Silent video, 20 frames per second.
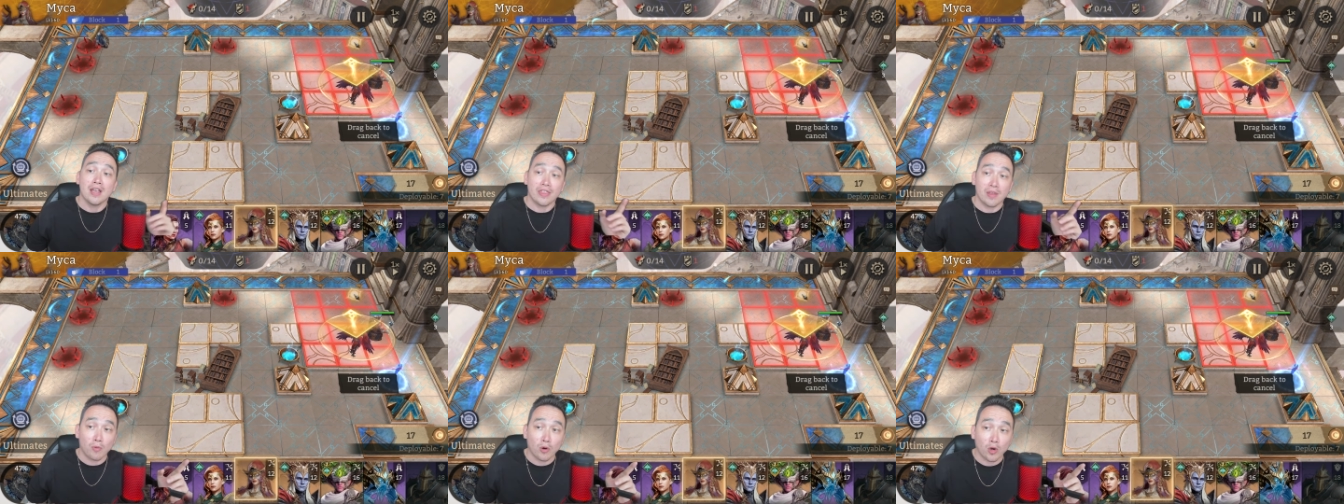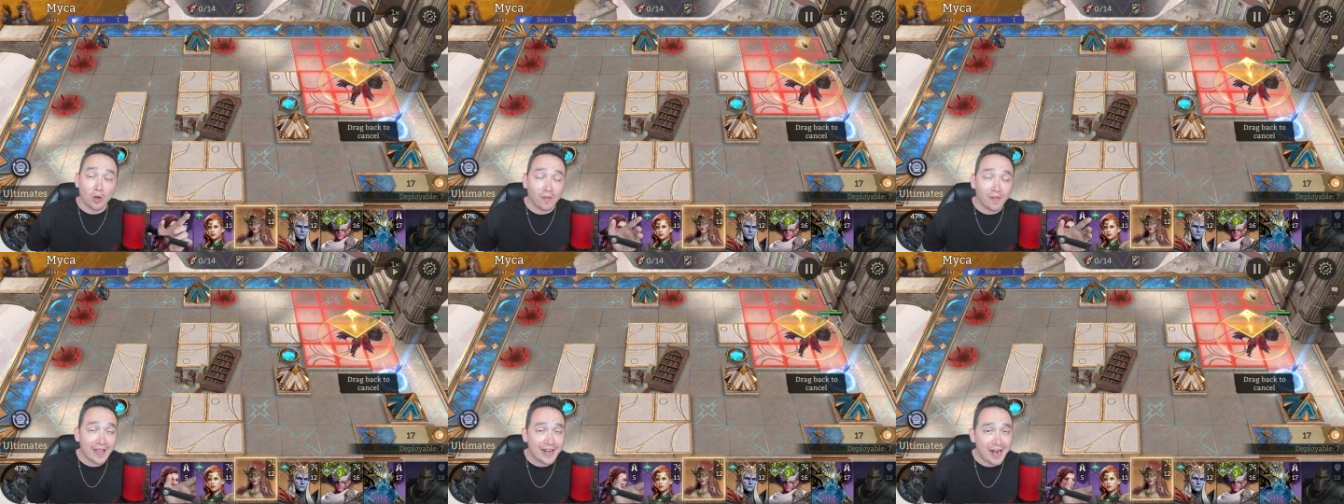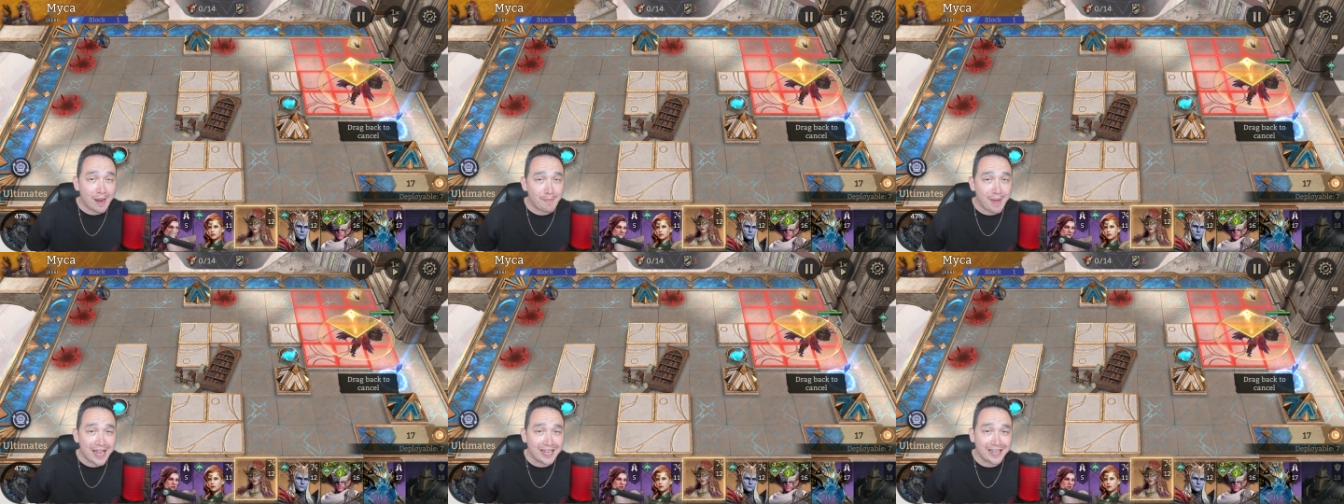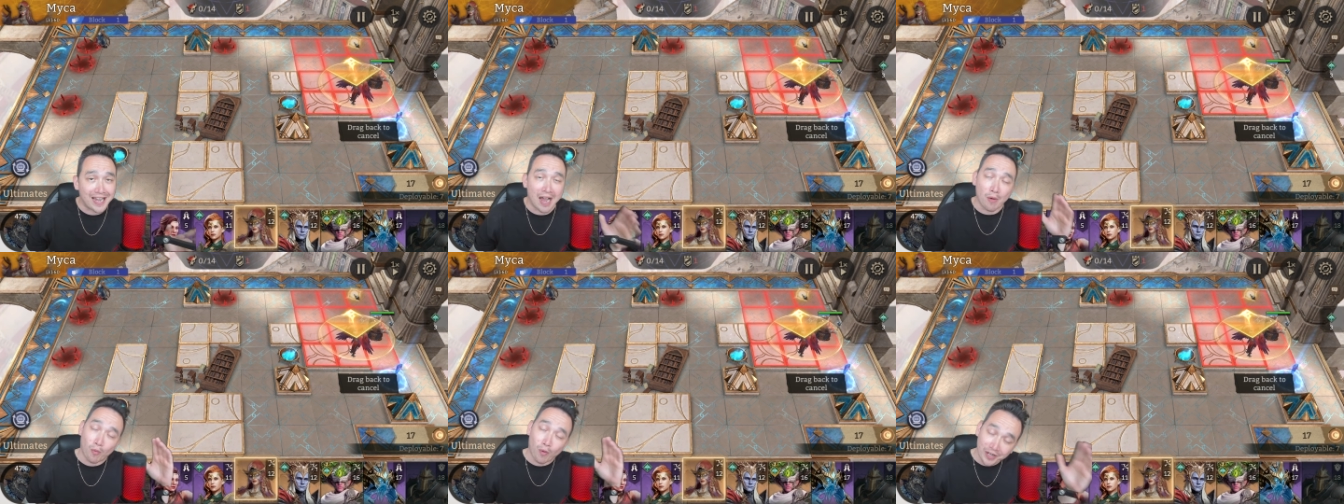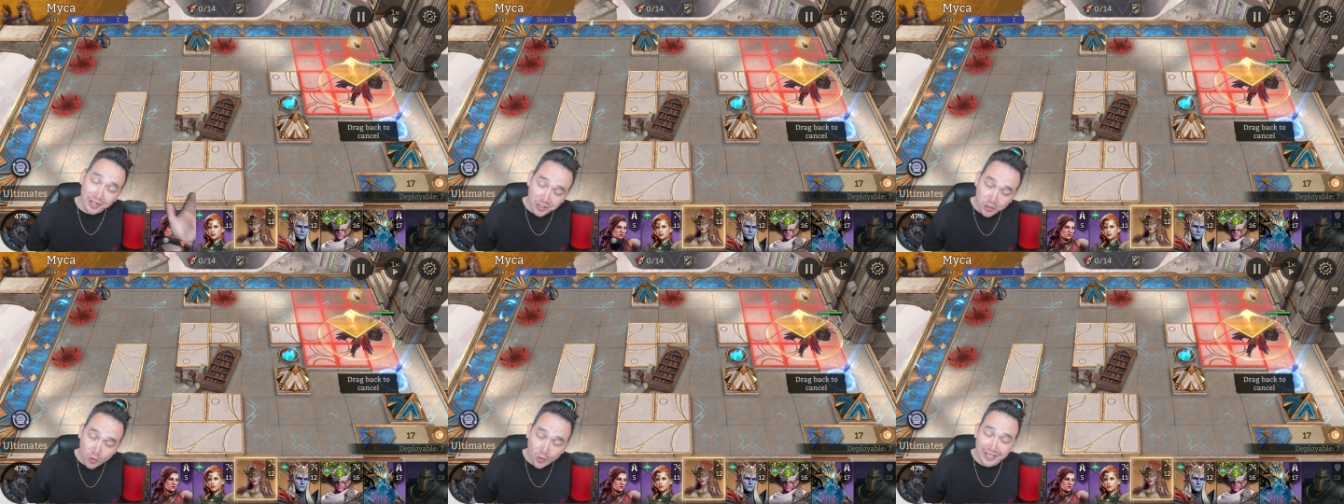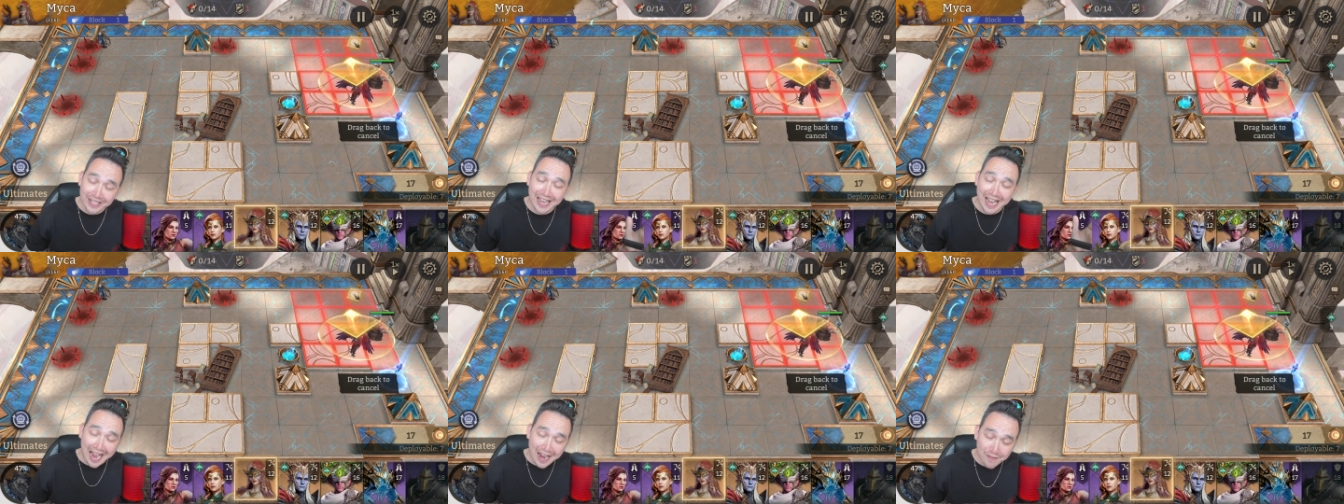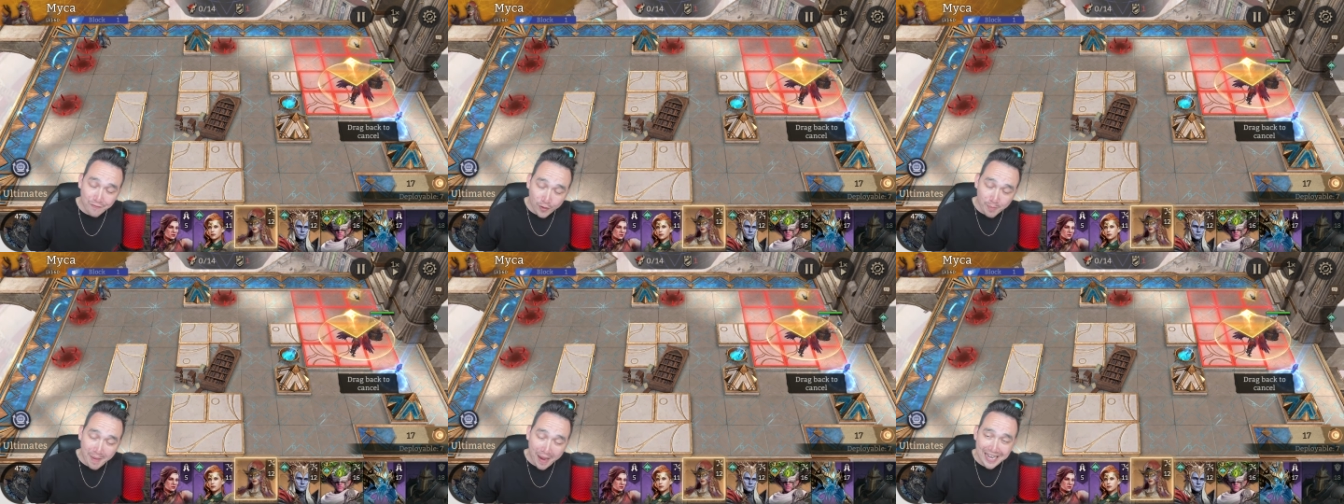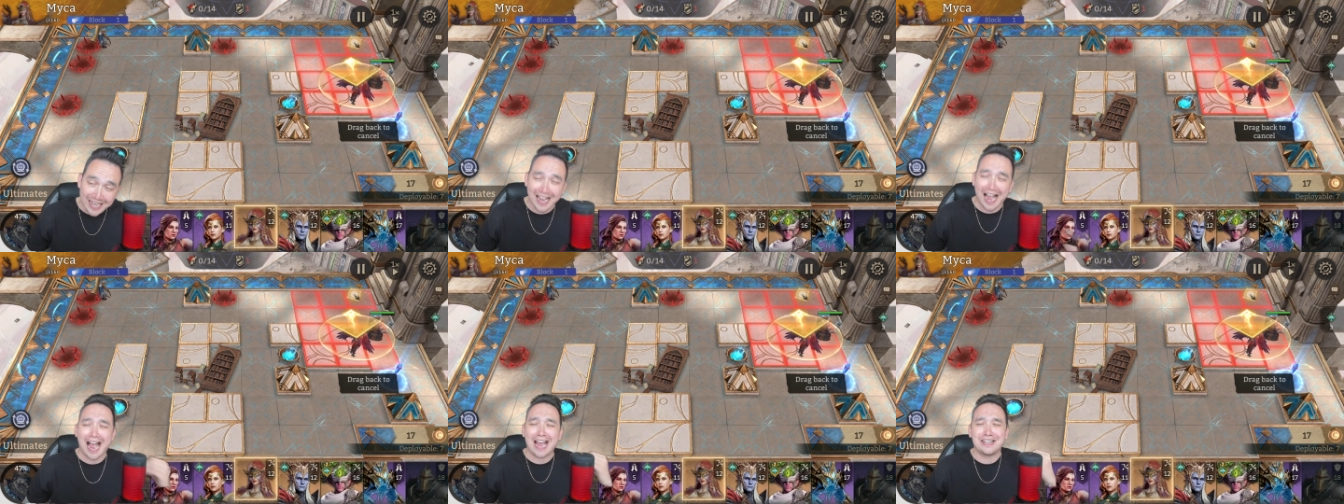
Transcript: Then we're going to lay down Micah. I wanted to do a guide for Micah.